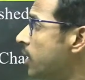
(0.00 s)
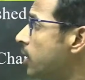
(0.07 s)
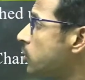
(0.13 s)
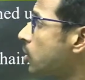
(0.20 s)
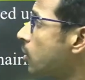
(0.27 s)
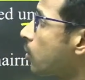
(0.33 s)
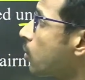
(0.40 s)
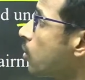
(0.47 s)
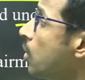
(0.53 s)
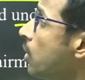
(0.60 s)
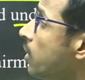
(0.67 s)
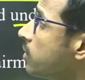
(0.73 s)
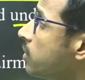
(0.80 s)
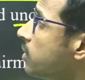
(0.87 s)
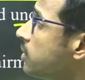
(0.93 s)
So
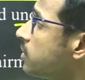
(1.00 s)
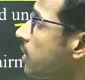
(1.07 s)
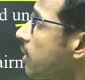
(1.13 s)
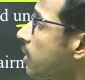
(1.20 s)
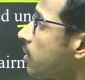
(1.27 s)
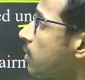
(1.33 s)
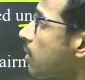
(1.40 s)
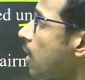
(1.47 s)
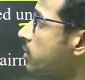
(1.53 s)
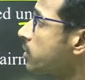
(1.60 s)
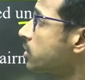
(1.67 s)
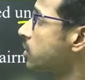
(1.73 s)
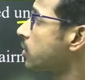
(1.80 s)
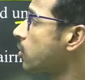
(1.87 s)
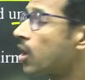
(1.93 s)
these are not
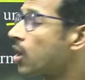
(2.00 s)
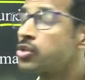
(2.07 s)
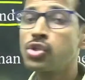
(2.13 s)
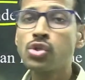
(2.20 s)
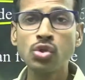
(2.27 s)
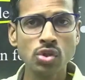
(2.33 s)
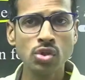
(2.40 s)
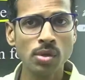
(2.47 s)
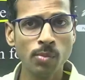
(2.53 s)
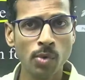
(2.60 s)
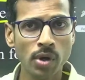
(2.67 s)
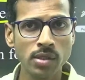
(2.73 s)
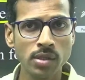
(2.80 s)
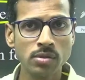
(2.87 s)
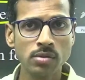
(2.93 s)
constitutional
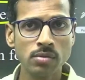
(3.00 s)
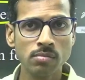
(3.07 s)
bodies,